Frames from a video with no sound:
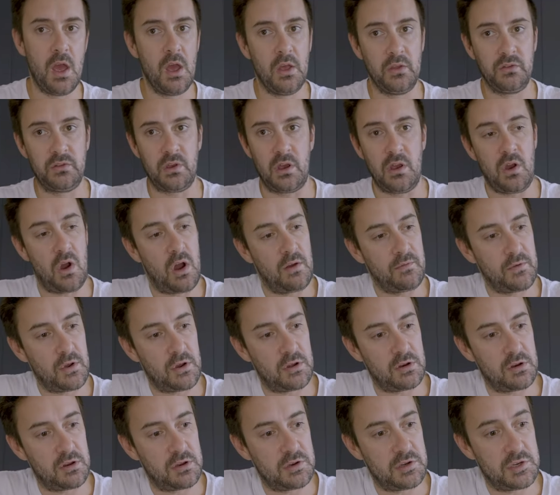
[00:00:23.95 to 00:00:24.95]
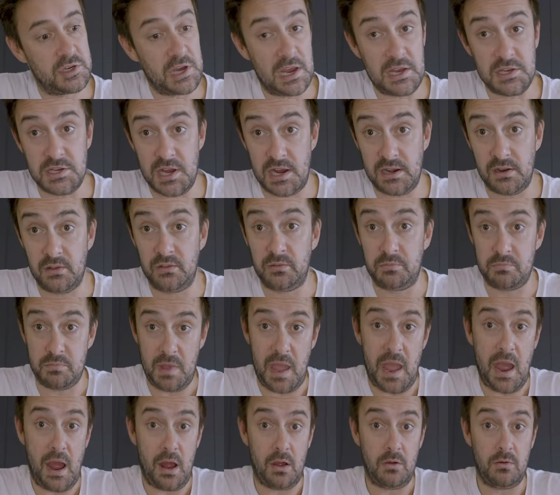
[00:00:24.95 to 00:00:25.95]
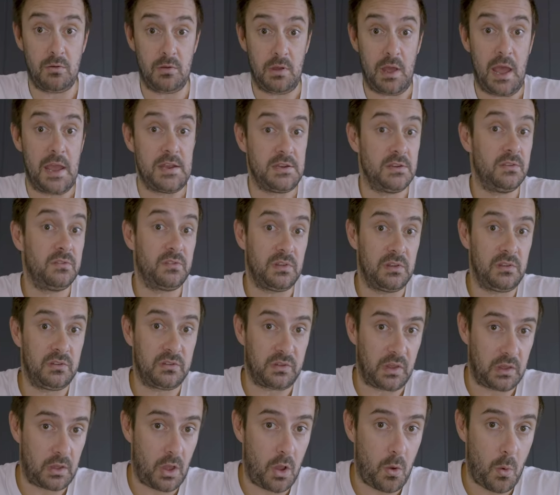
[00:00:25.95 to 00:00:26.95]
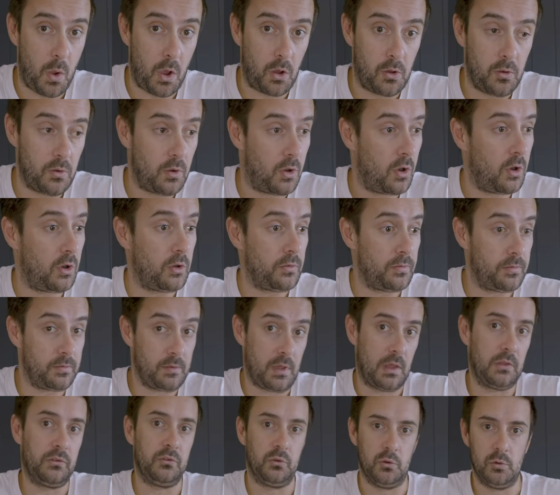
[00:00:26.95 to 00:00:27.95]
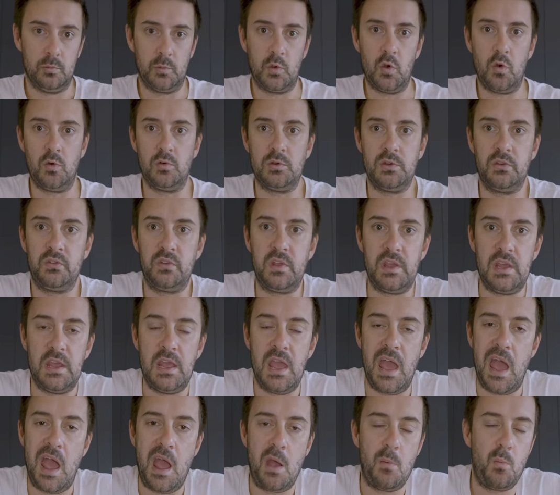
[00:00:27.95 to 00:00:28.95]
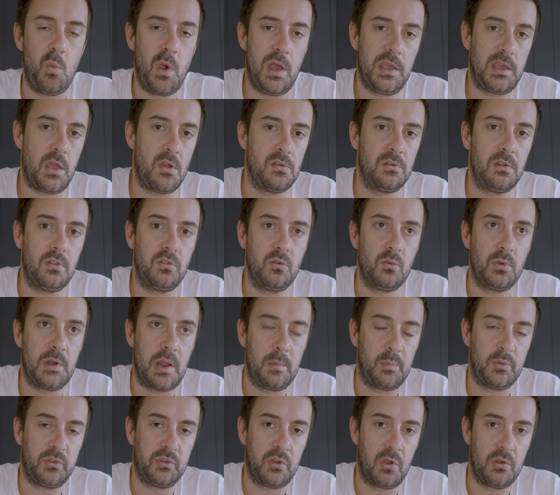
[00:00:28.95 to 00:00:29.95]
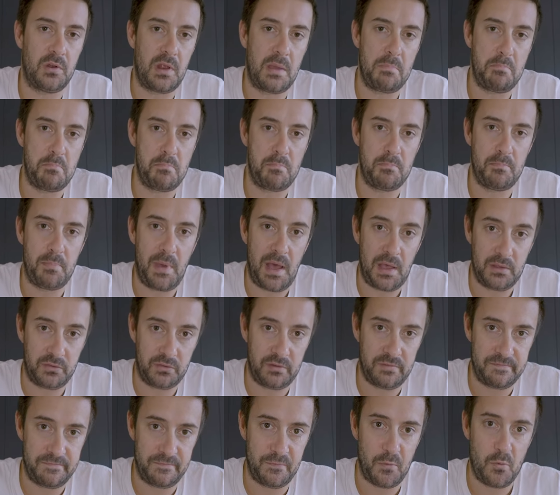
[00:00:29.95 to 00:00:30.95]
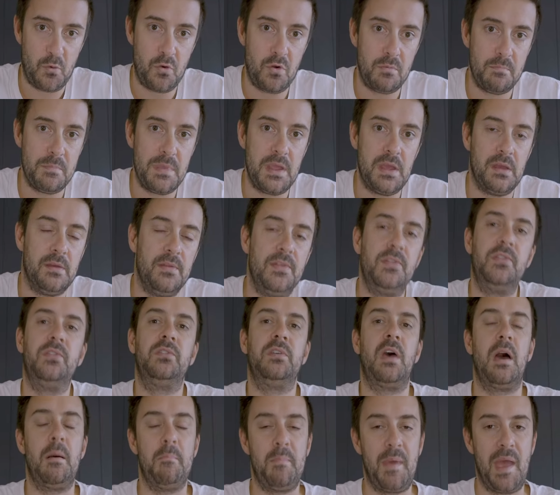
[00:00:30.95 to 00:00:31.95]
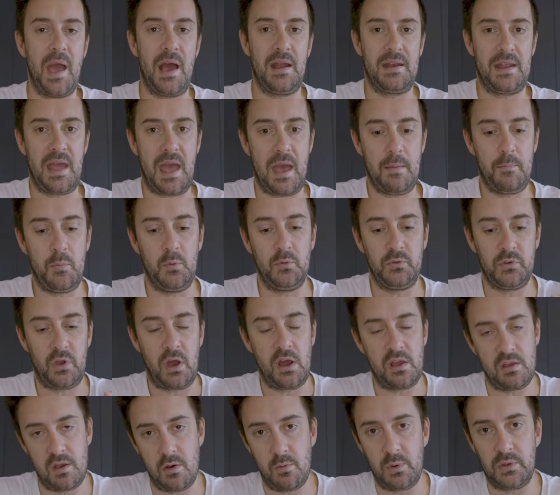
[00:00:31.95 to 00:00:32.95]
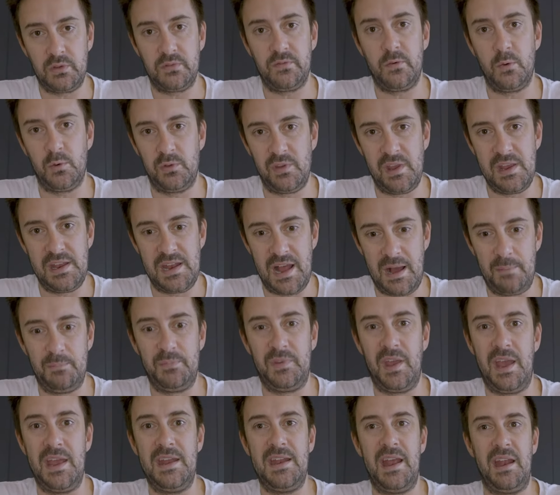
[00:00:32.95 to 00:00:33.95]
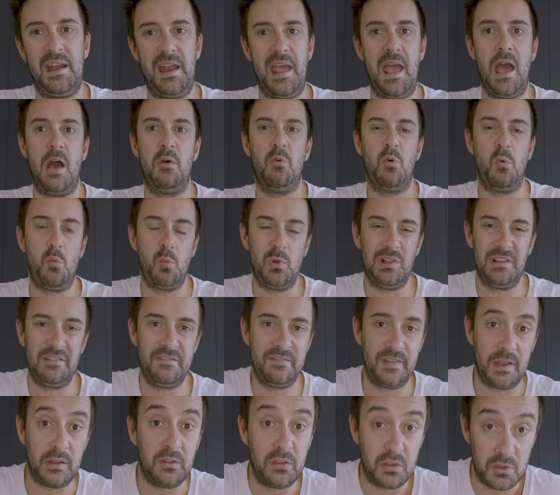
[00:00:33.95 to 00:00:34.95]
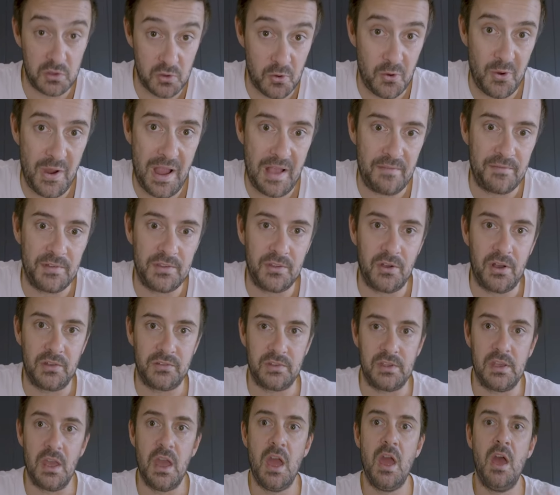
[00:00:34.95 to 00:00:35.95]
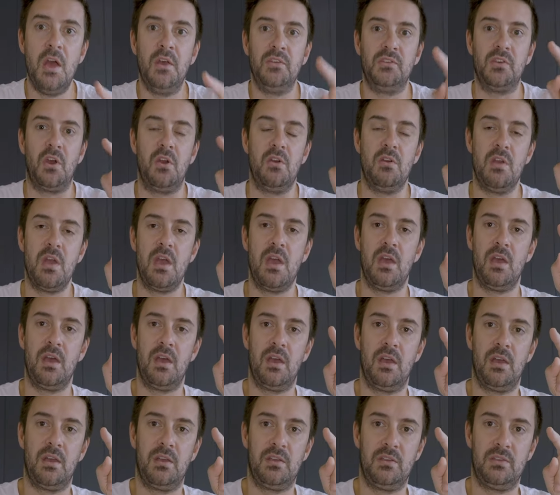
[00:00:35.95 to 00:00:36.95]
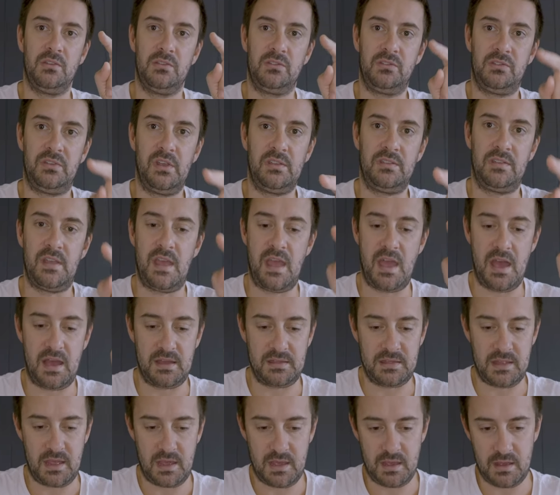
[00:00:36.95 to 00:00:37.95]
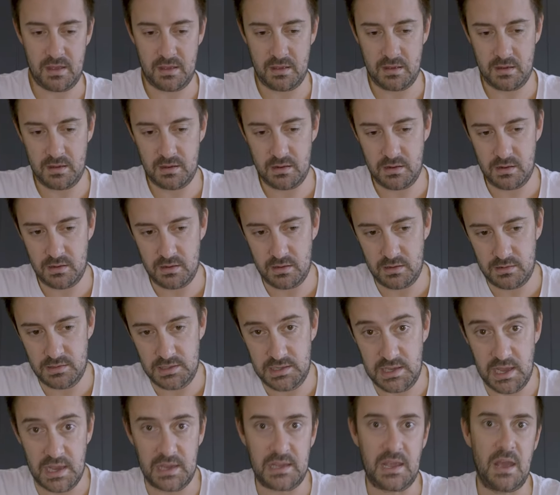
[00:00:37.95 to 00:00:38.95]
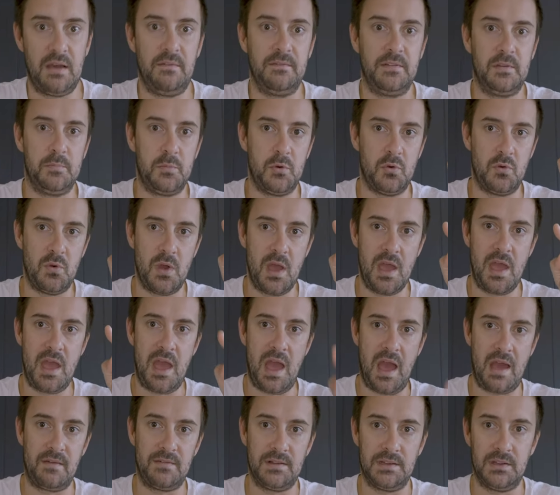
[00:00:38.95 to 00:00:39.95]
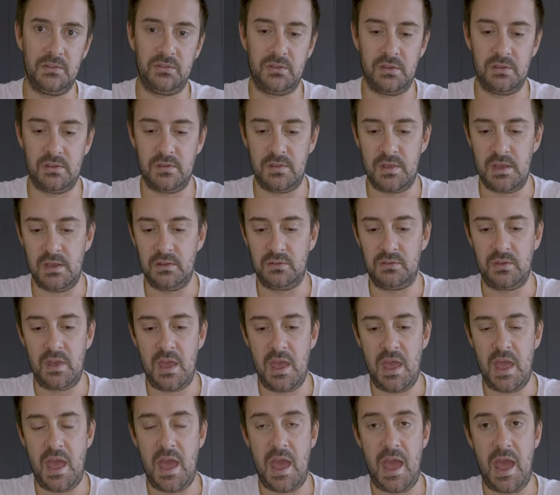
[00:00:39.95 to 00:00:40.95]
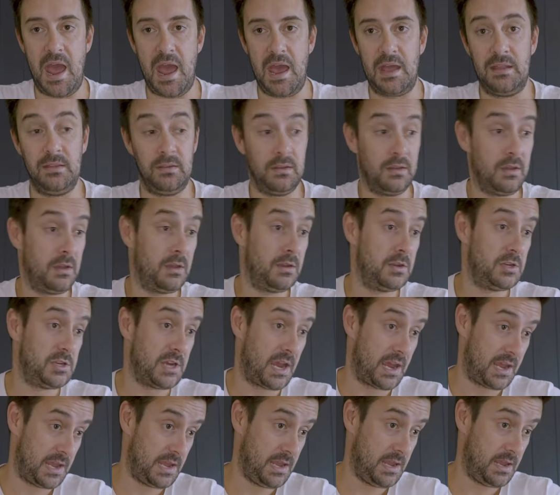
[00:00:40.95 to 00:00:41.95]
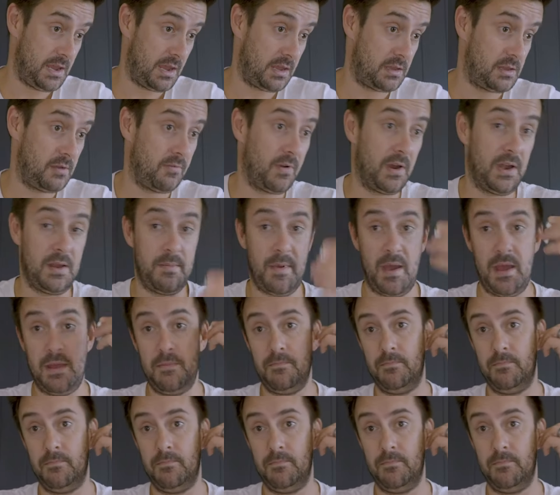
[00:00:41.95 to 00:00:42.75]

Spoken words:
So I've got Jay Janis, our agency COO, on a Zoom call just here, and we're going to do an episode and bust 4 myths about Apple's iOS 14 update and how it will affect your advertising. So sit down, get comfortable, have a listen to this, and Jay, are you ready, mate?